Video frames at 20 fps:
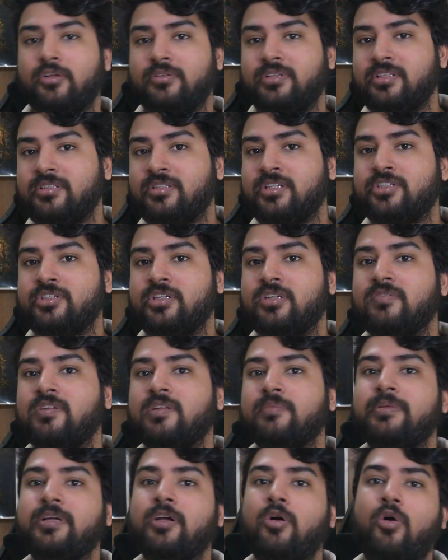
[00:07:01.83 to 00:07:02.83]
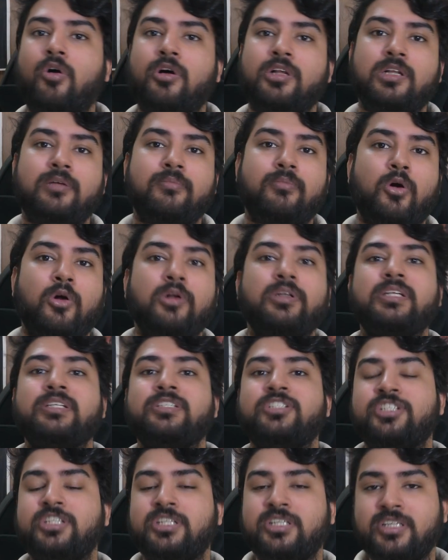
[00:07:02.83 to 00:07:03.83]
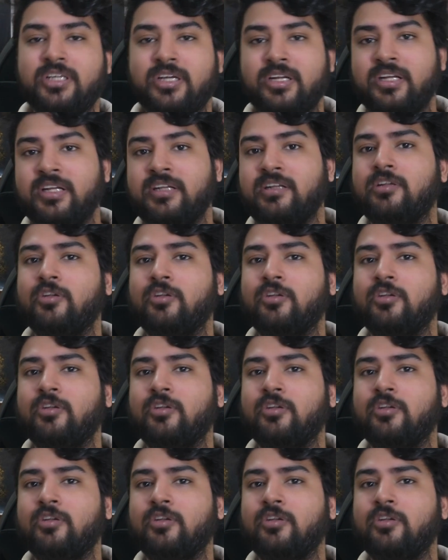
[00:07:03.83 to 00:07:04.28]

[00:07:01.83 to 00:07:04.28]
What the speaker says: this session will be all about engineering.